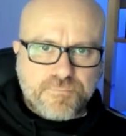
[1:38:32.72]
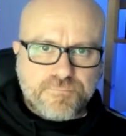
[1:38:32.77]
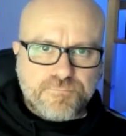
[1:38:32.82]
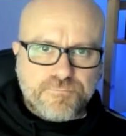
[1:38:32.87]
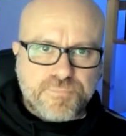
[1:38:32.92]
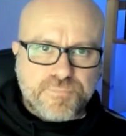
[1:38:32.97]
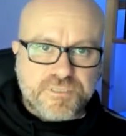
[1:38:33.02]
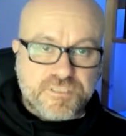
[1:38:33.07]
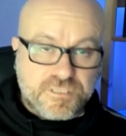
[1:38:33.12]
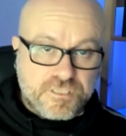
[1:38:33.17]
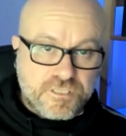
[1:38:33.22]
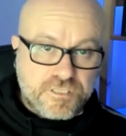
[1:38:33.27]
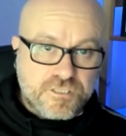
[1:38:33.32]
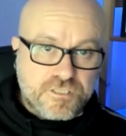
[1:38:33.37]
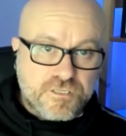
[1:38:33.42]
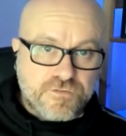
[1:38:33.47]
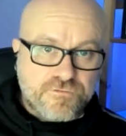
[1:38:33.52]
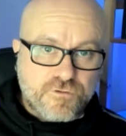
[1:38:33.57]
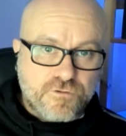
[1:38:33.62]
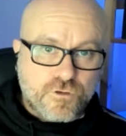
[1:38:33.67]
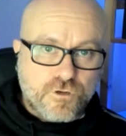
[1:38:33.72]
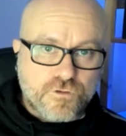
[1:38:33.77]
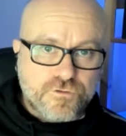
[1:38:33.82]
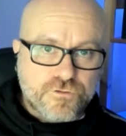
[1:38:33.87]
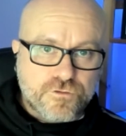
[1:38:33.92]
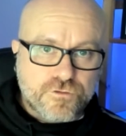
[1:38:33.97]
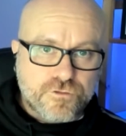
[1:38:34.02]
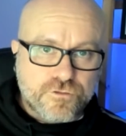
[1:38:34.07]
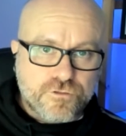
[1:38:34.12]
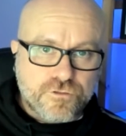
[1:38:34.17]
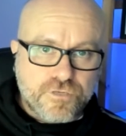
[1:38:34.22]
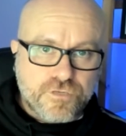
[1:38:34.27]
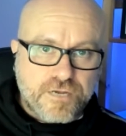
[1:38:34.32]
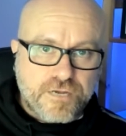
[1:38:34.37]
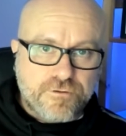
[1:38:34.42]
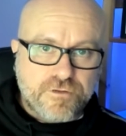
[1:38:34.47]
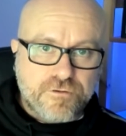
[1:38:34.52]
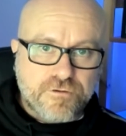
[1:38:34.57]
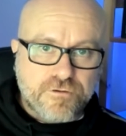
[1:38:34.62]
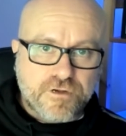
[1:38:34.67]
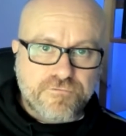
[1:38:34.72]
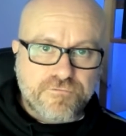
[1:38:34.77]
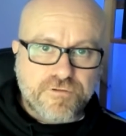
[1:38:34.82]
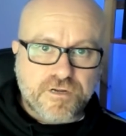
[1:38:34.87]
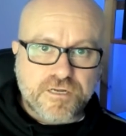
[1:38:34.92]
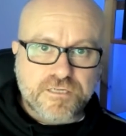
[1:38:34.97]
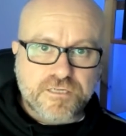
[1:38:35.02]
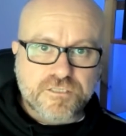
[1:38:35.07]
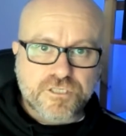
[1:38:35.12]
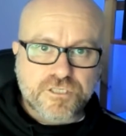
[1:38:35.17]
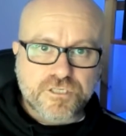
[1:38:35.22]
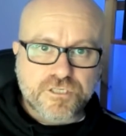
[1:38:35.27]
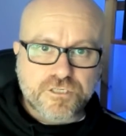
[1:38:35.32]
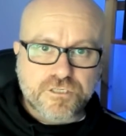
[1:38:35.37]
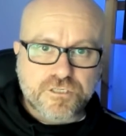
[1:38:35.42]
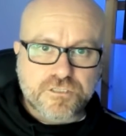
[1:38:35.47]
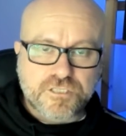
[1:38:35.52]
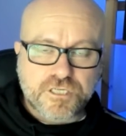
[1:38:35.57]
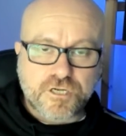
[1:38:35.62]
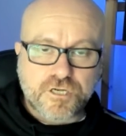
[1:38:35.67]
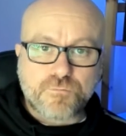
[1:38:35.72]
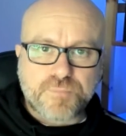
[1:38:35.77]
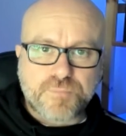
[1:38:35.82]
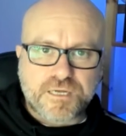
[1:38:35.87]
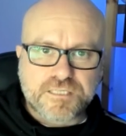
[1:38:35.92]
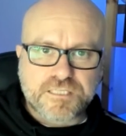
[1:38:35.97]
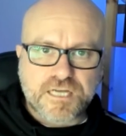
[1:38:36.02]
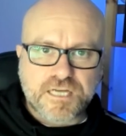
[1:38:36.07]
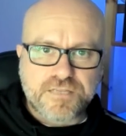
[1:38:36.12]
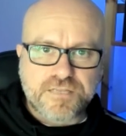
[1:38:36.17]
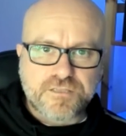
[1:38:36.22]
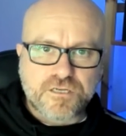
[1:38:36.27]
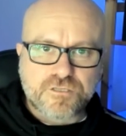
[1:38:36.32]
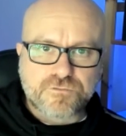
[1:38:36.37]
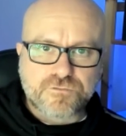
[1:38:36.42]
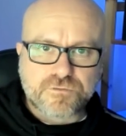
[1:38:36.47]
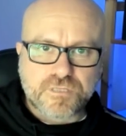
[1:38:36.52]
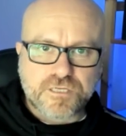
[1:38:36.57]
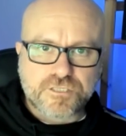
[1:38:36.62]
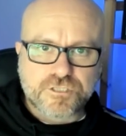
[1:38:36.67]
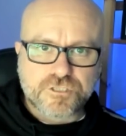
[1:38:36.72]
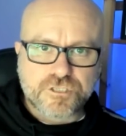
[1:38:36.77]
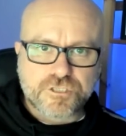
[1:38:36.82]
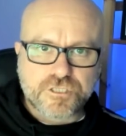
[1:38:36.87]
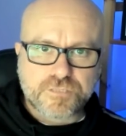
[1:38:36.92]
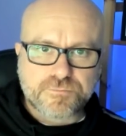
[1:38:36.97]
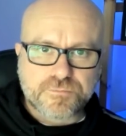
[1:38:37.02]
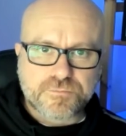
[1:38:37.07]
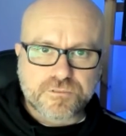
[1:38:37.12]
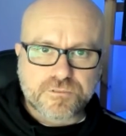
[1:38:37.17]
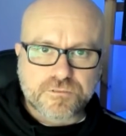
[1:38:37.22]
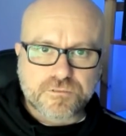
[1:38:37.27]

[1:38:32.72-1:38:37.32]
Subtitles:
businesses that have gone through equity crowdfunding to help maintain those relationships?